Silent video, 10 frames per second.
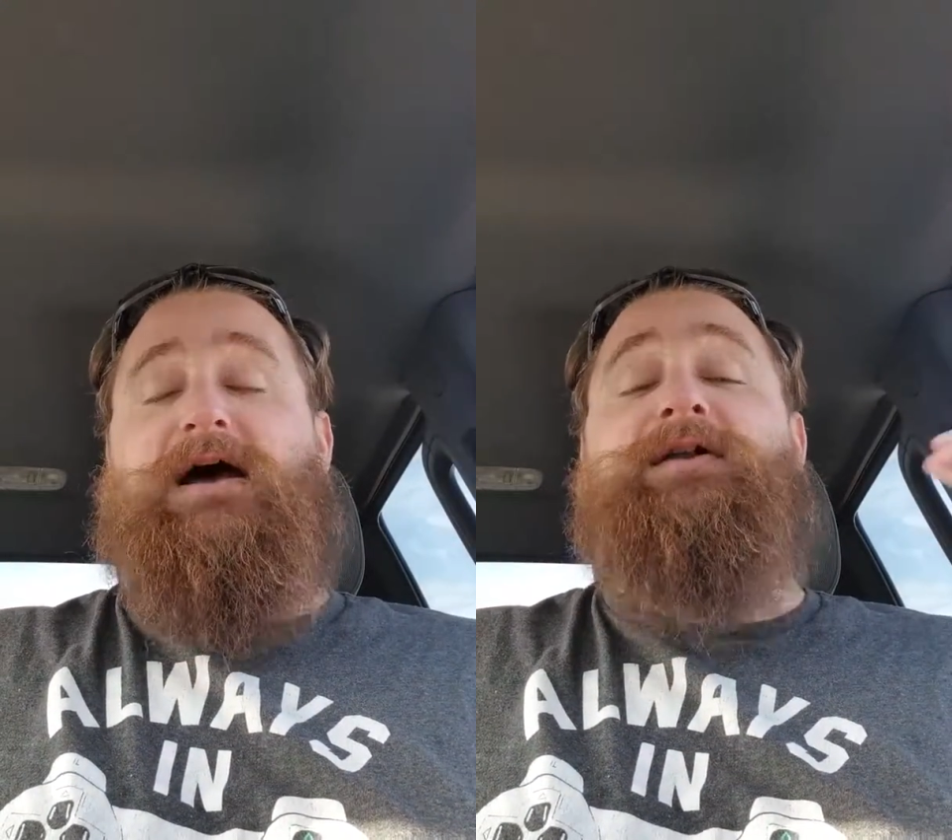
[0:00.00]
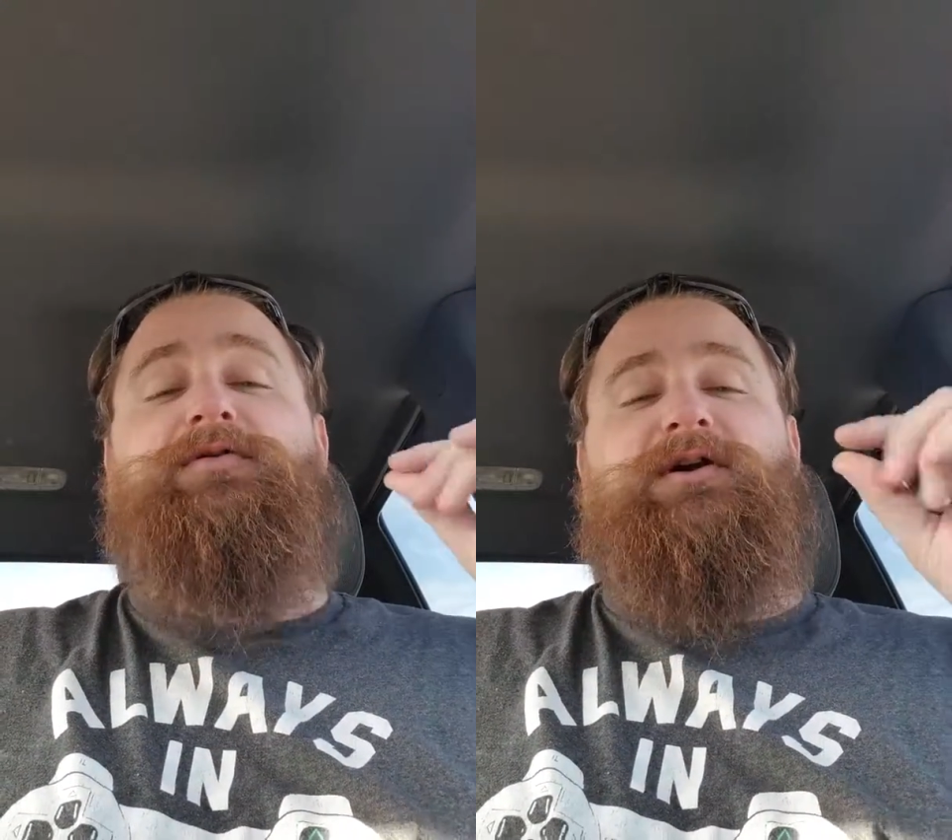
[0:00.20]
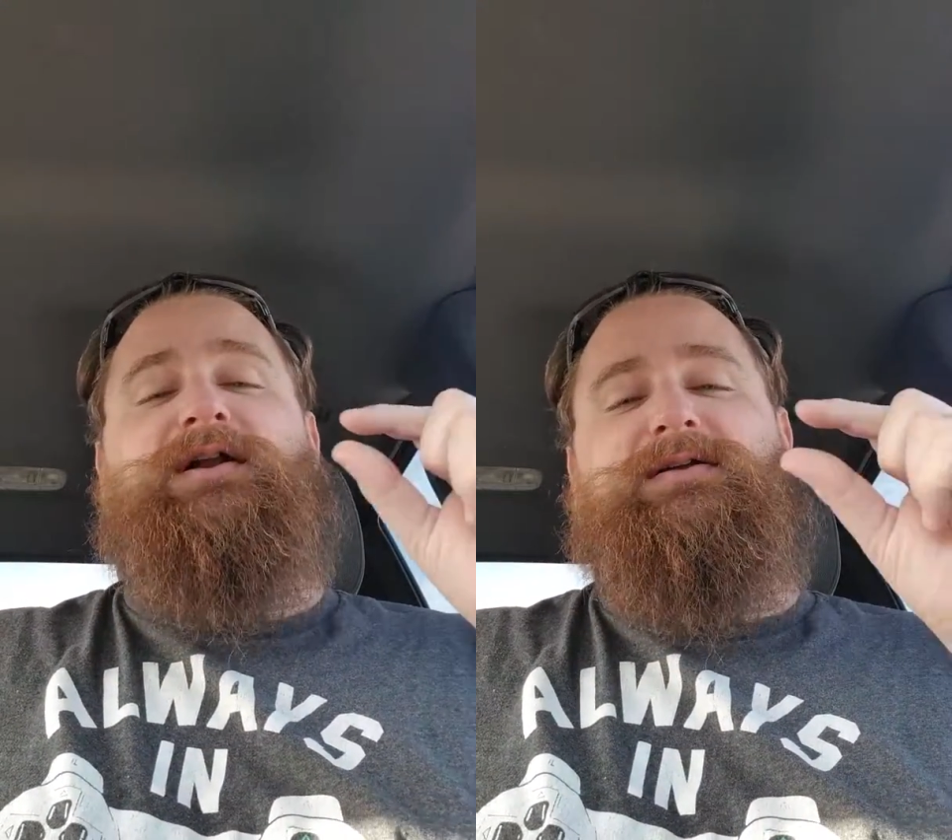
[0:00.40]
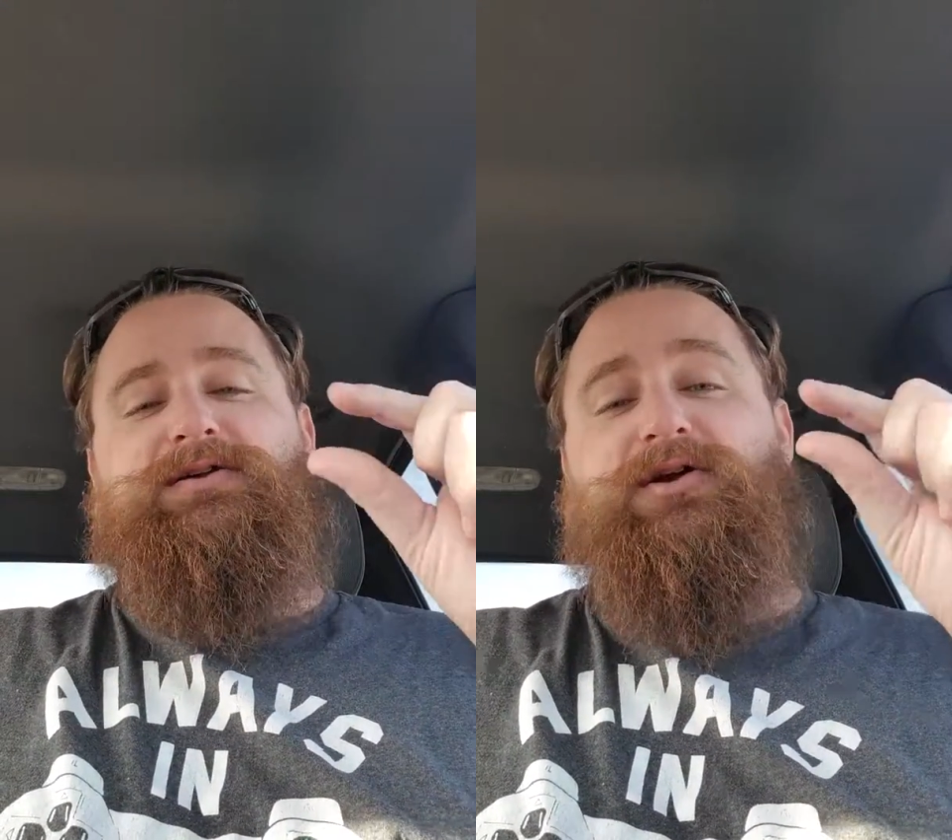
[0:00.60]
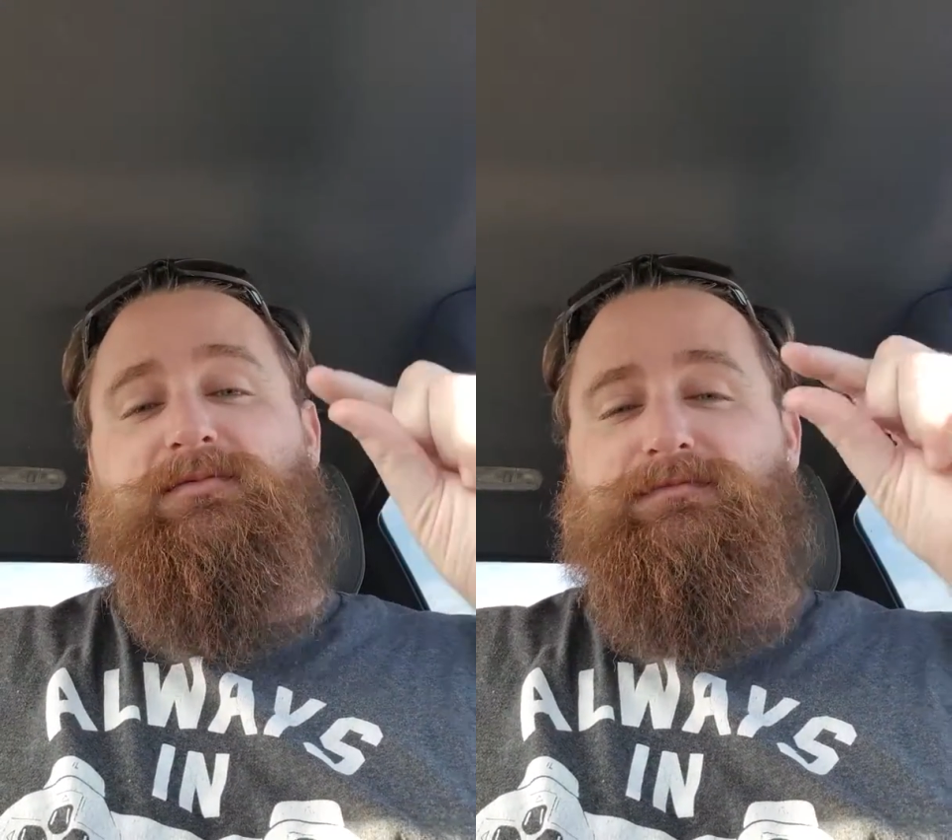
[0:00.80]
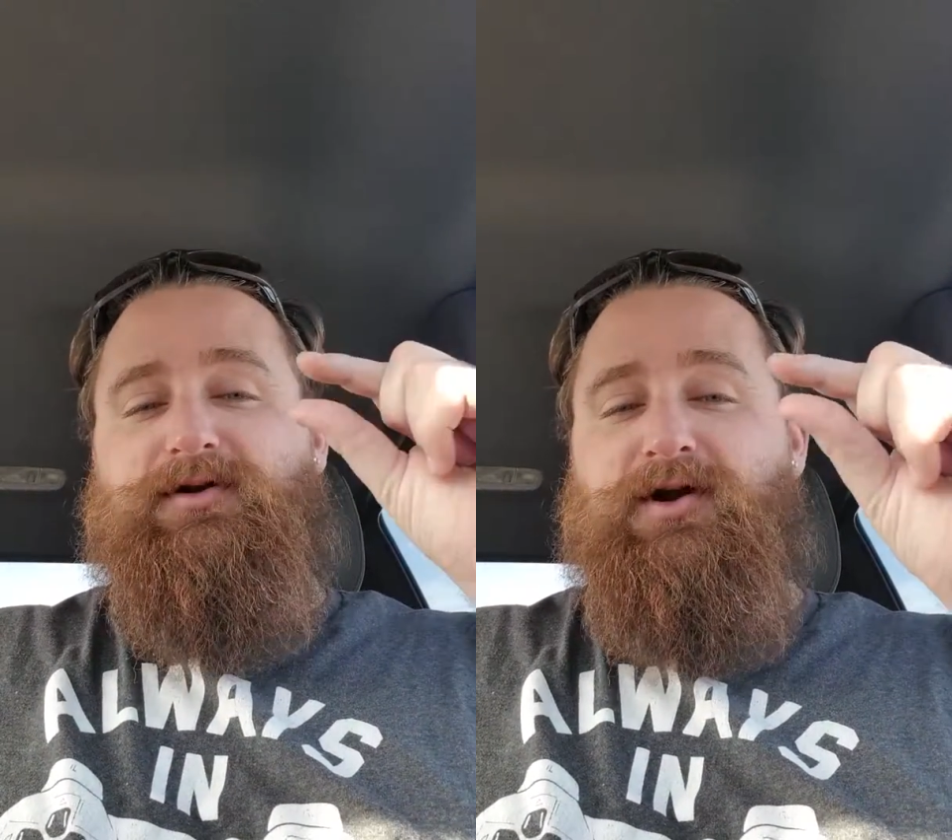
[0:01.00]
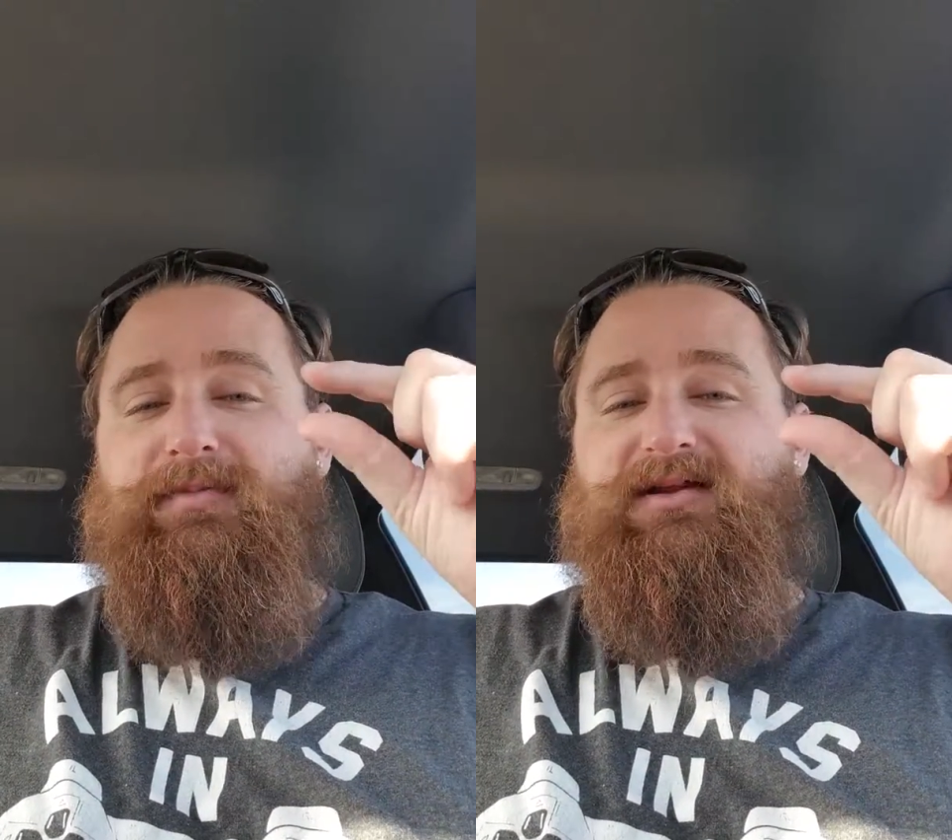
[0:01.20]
I know you're going to be